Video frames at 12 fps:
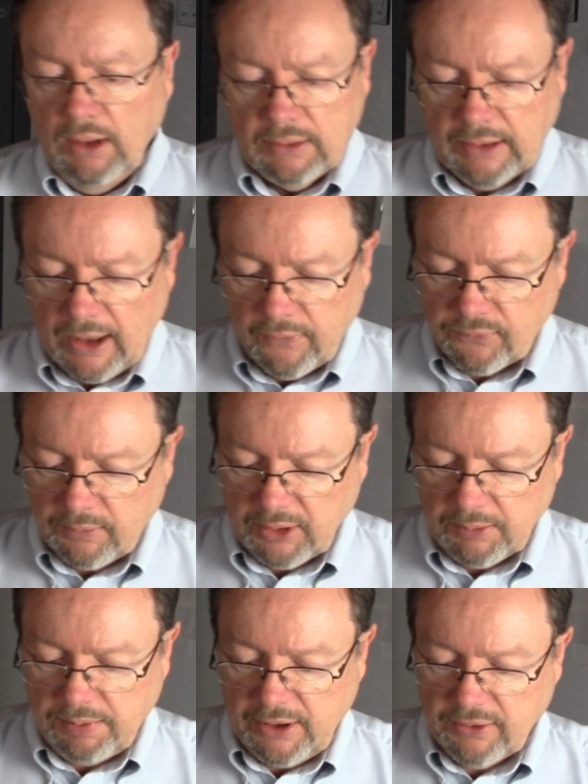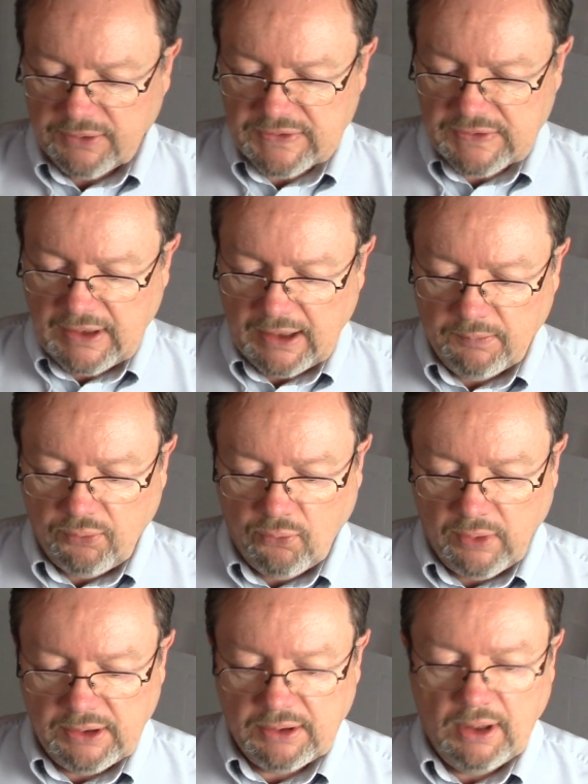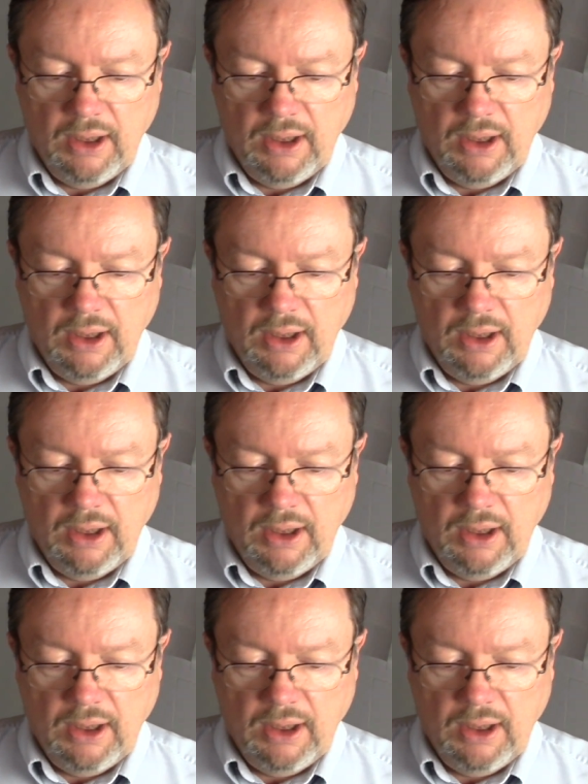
Now, from an appearance standpoint,